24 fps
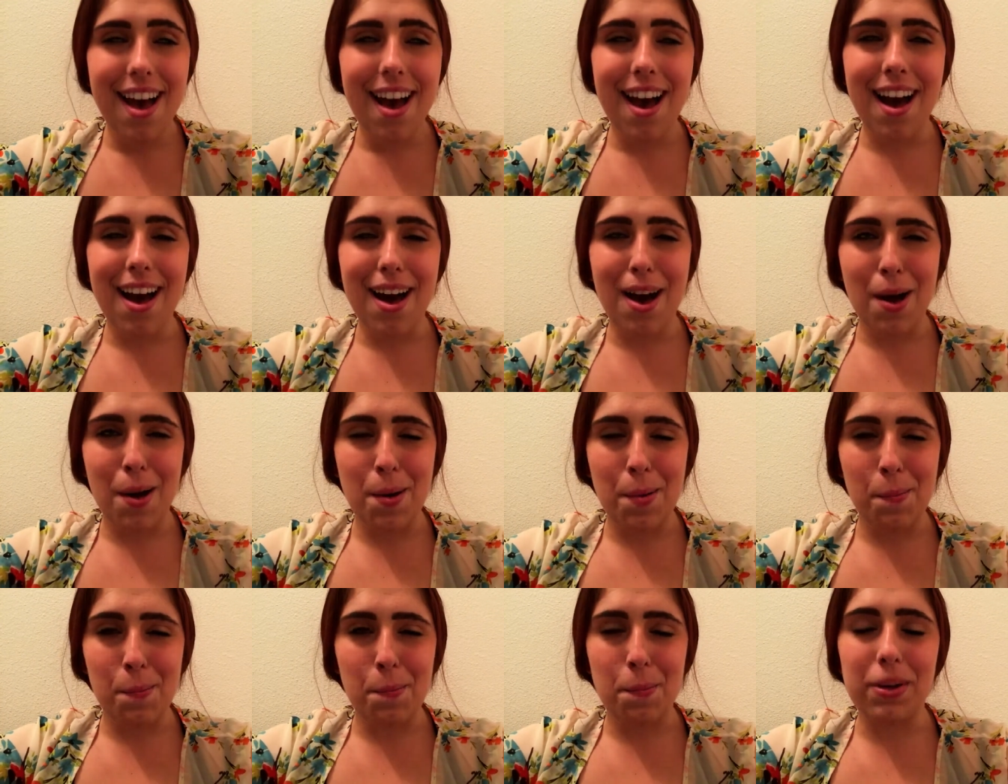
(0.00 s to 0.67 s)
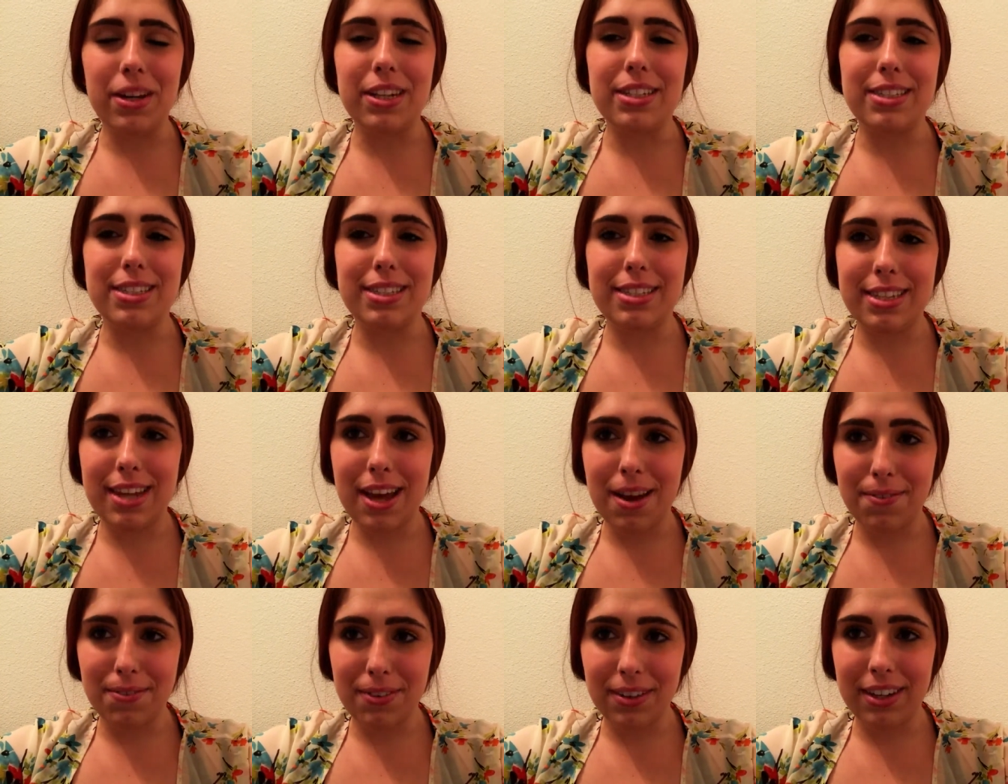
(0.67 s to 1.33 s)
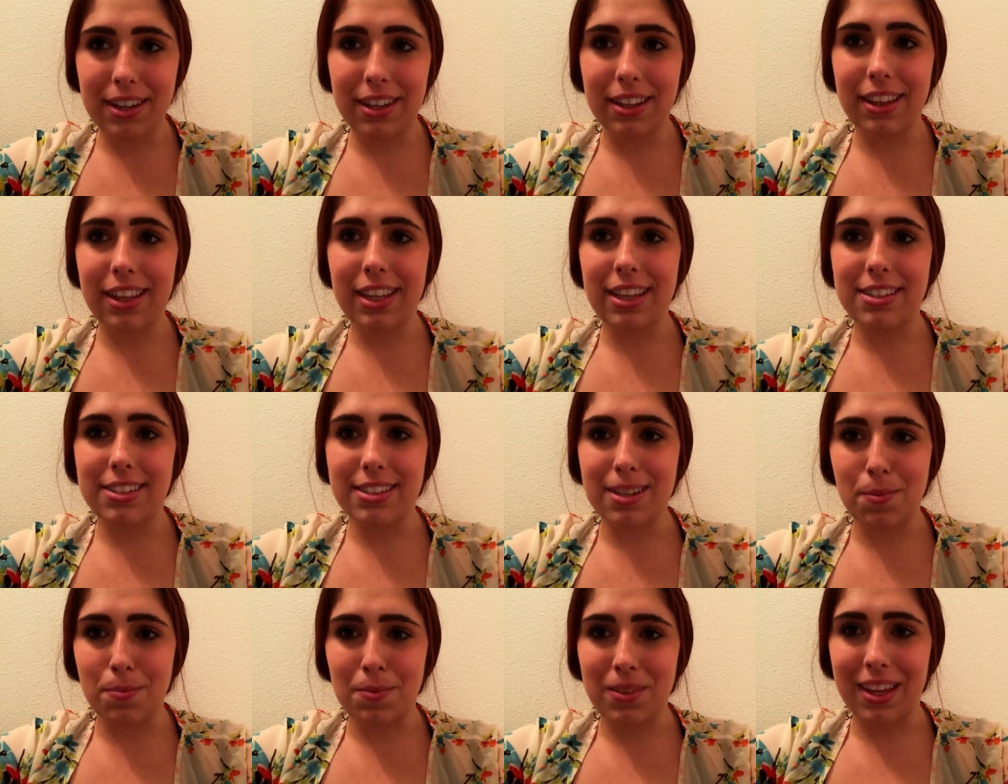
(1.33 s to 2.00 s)
Um, but it's definitely
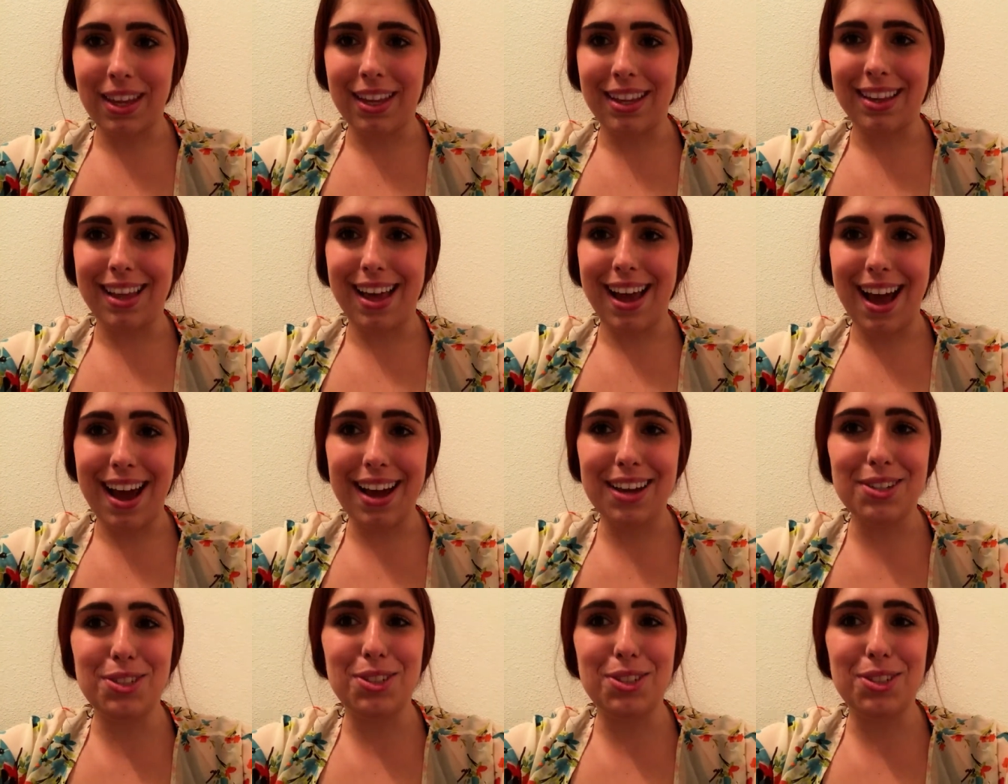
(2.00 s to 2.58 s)
something that I